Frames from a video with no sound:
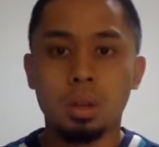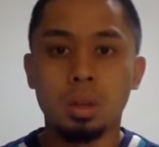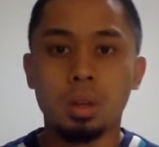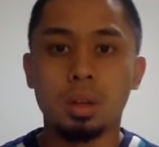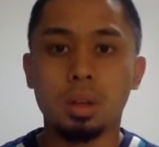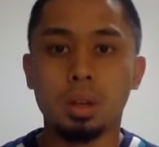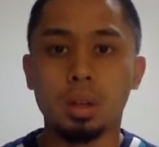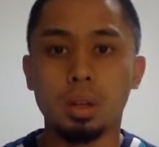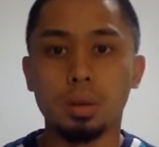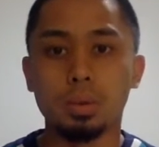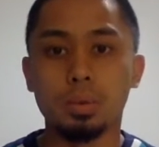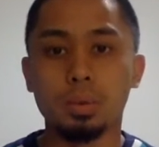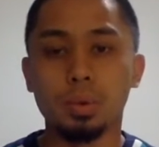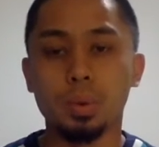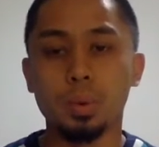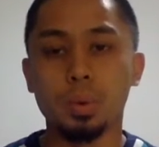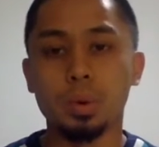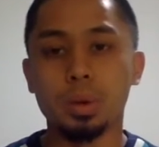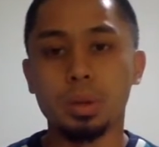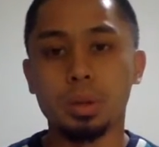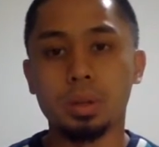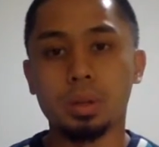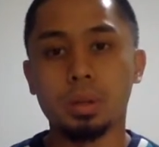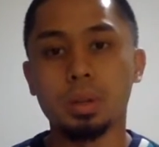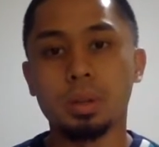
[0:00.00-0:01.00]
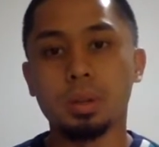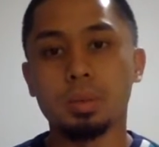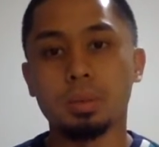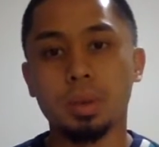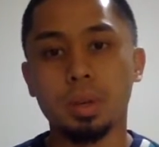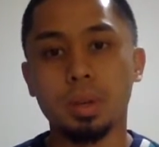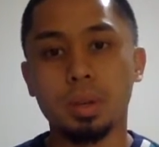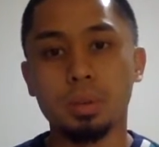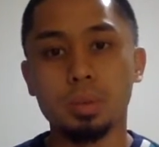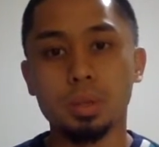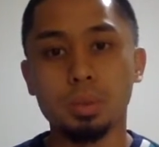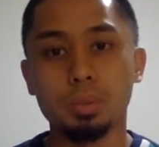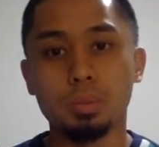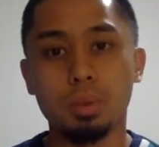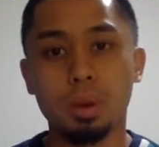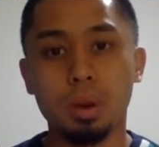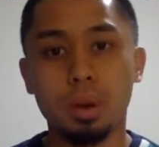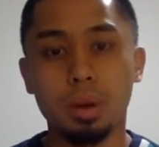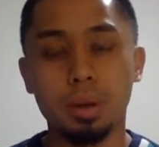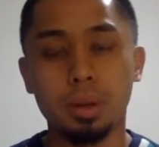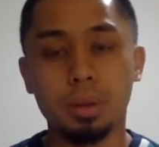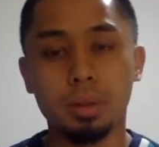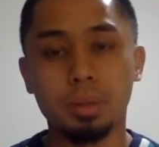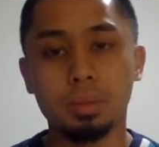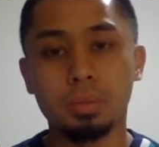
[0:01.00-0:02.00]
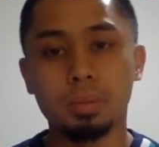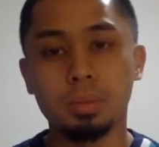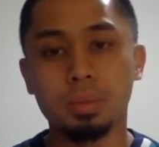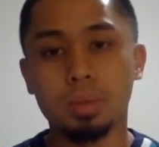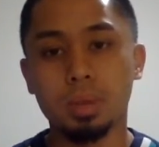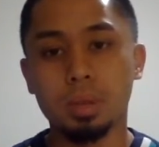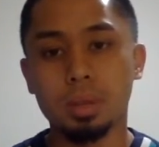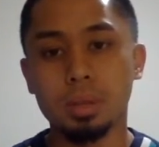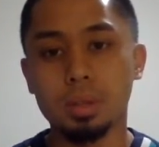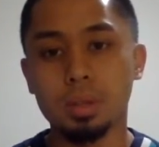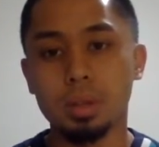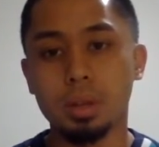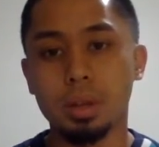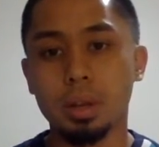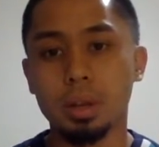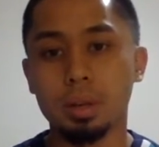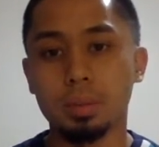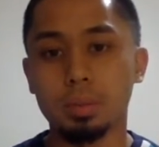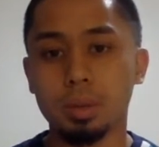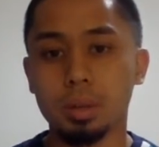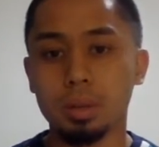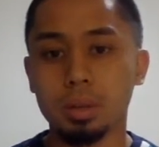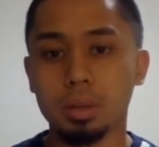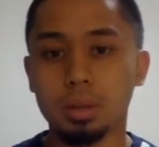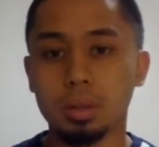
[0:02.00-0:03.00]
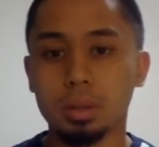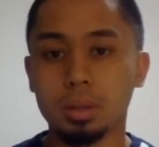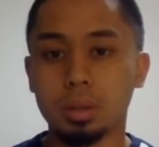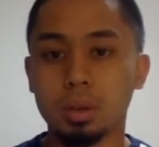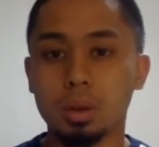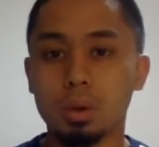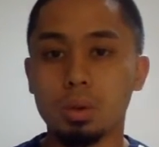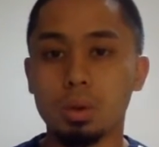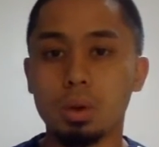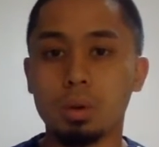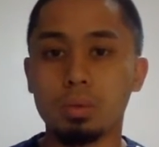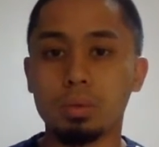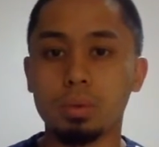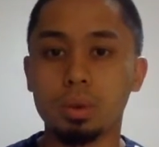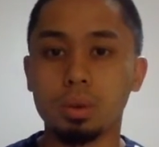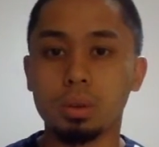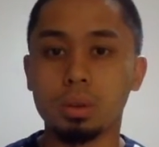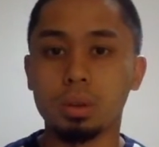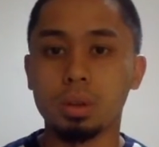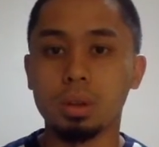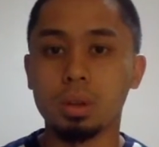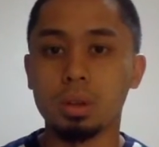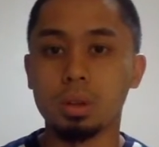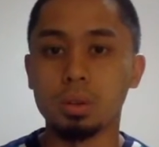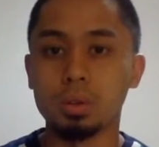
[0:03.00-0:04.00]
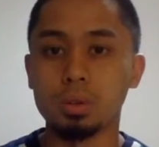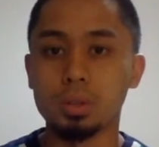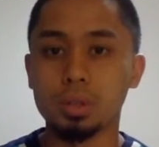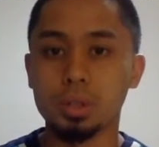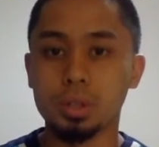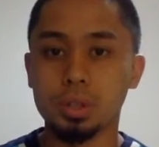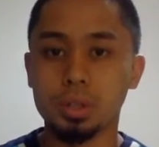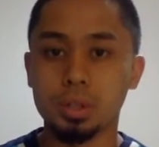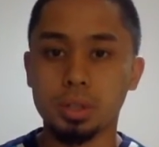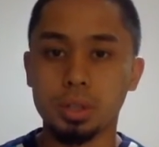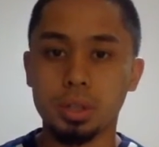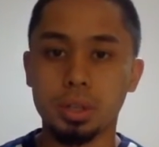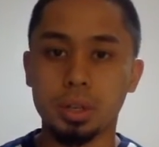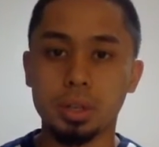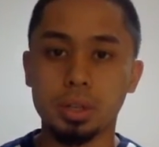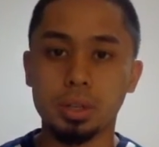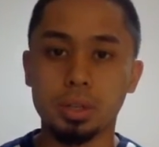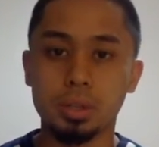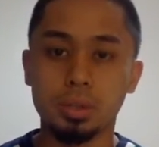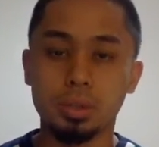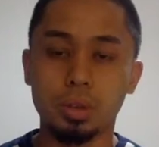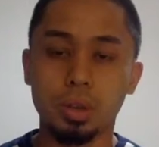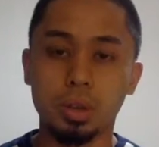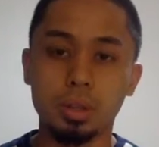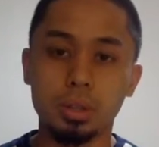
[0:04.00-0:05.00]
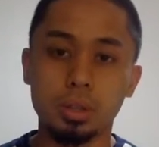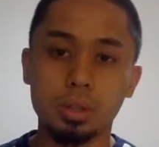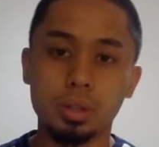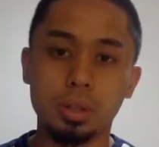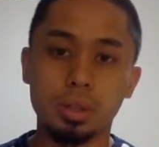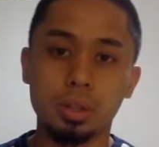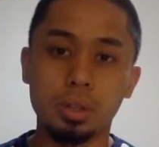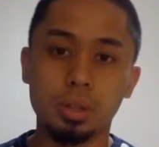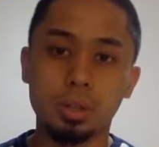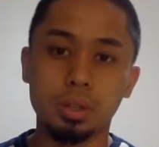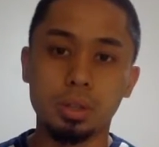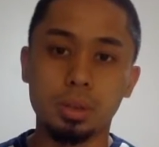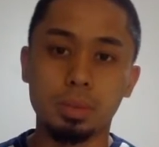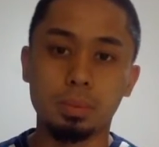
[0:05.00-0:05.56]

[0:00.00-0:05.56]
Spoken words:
Hello everyone, my name is Brian, and today I'm going to go over the closed chest drainage system,